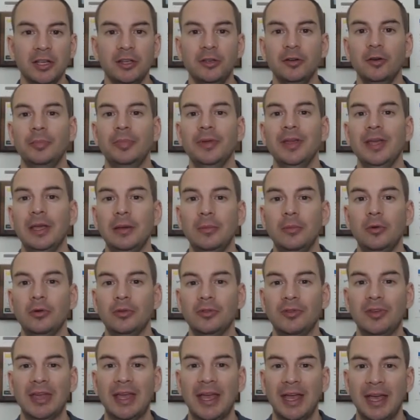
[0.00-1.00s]
you'll be able
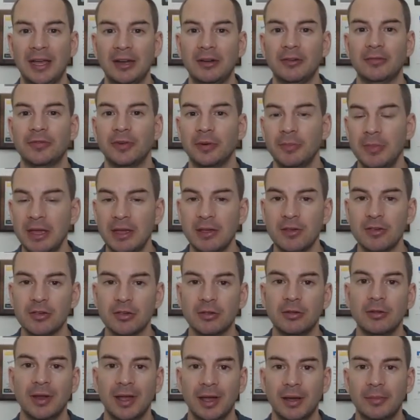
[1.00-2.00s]
to get
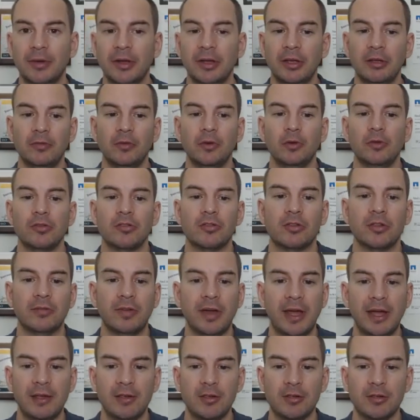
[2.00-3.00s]
information about those
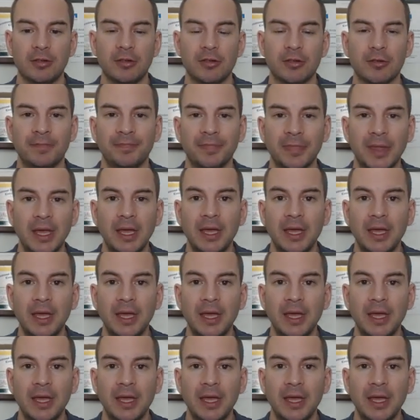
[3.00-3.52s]
devices.